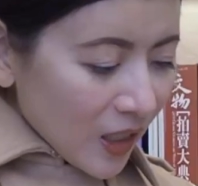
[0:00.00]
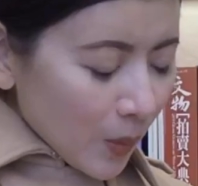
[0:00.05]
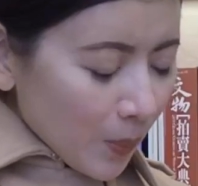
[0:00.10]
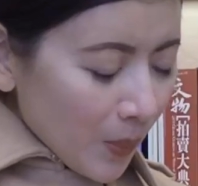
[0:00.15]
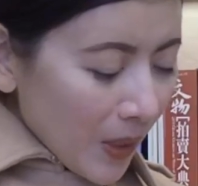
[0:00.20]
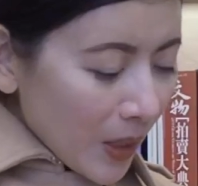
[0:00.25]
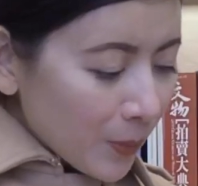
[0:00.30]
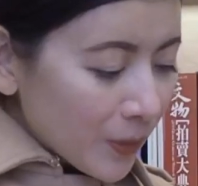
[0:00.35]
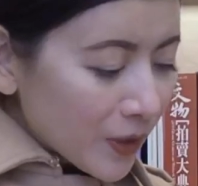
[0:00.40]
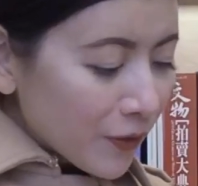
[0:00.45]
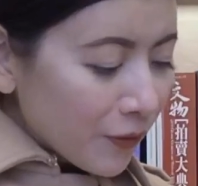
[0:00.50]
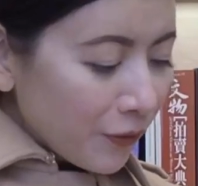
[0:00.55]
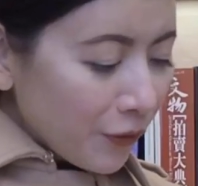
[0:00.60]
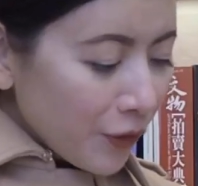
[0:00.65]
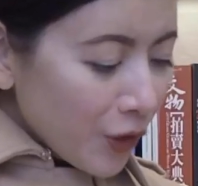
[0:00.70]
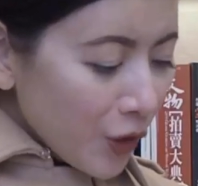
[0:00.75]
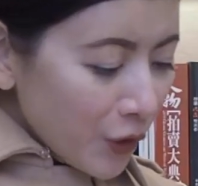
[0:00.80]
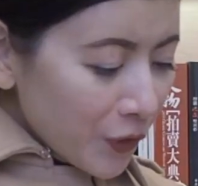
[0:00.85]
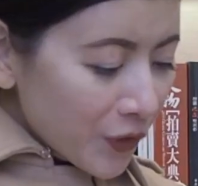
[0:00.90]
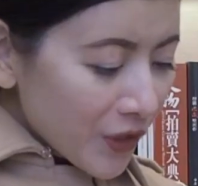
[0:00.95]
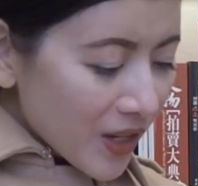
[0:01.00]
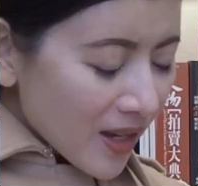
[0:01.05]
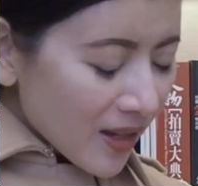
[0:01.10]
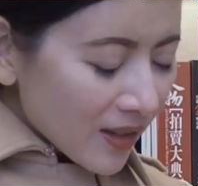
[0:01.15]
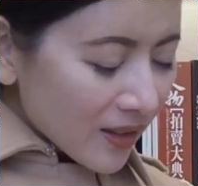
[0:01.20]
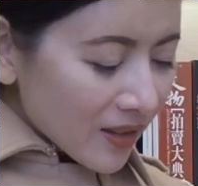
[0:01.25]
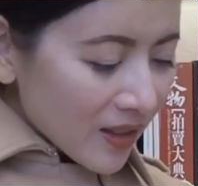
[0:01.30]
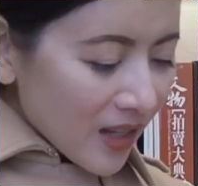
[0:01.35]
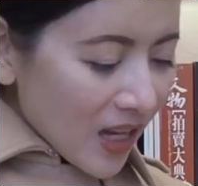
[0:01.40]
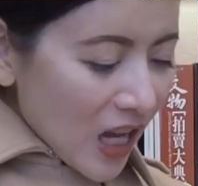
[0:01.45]
Ben was
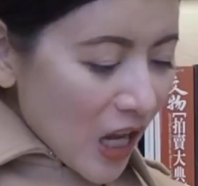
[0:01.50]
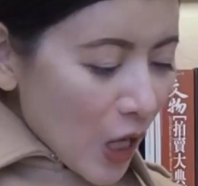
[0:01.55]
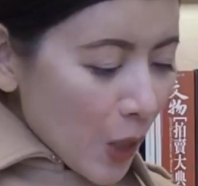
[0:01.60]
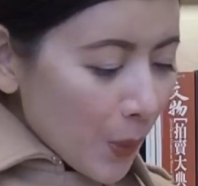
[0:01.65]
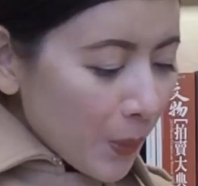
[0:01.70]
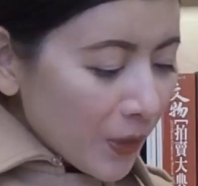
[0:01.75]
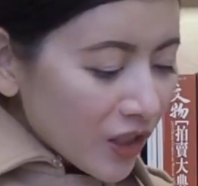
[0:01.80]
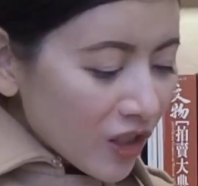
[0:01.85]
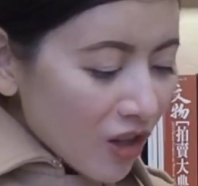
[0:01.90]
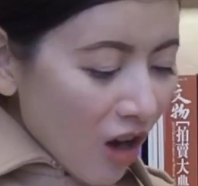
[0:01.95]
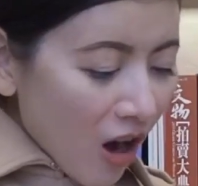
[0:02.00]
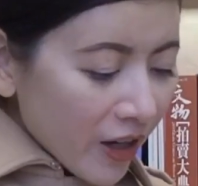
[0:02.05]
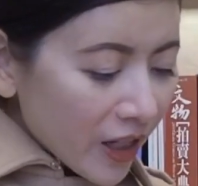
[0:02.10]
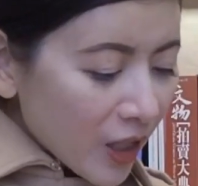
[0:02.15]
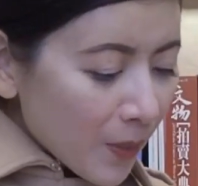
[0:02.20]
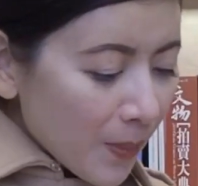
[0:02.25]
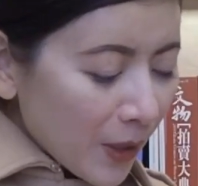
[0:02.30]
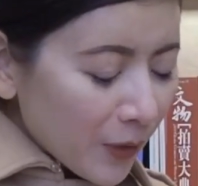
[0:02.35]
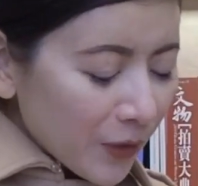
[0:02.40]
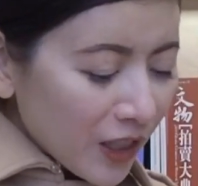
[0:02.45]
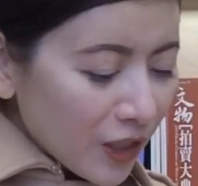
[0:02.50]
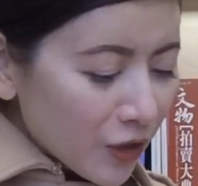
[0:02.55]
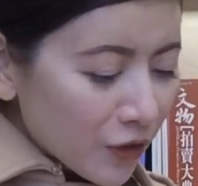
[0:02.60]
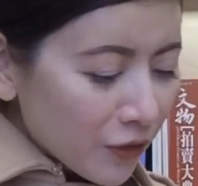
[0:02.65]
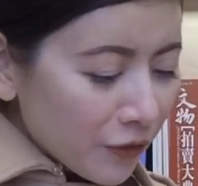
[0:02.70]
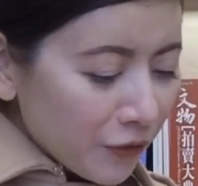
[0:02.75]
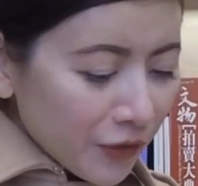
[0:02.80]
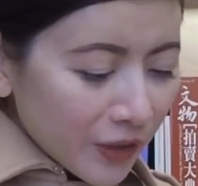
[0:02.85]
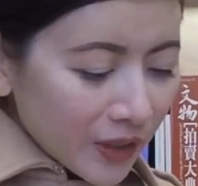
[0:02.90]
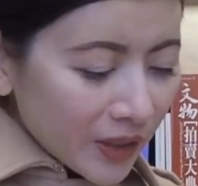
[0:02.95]
furious. He was talking about
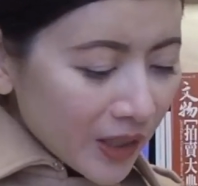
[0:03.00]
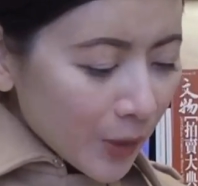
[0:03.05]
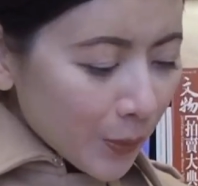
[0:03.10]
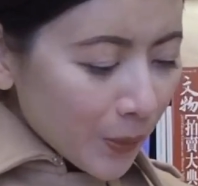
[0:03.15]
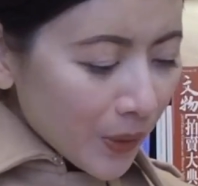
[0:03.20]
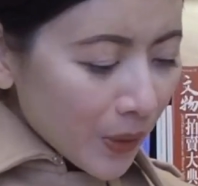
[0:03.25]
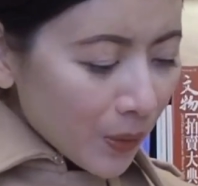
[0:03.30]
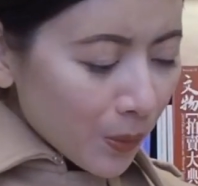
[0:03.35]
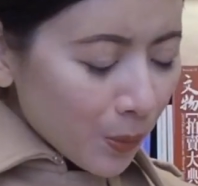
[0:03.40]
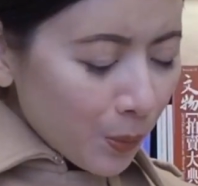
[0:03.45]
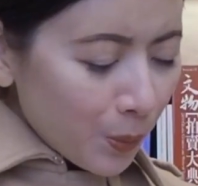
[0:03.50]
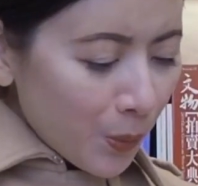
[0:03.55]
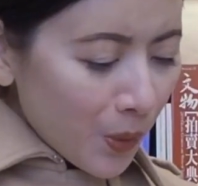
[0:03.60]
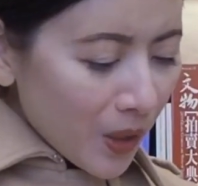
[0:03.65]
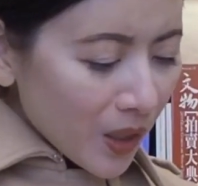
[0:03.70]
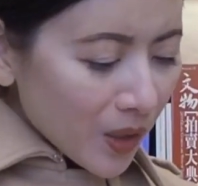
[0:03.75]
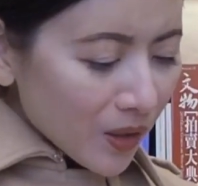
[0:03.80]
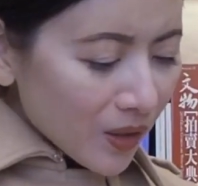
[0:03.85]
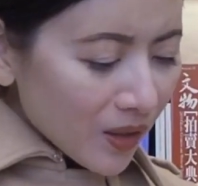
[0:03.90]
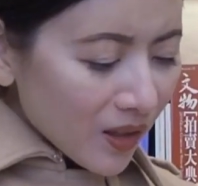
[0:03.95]
interfering with what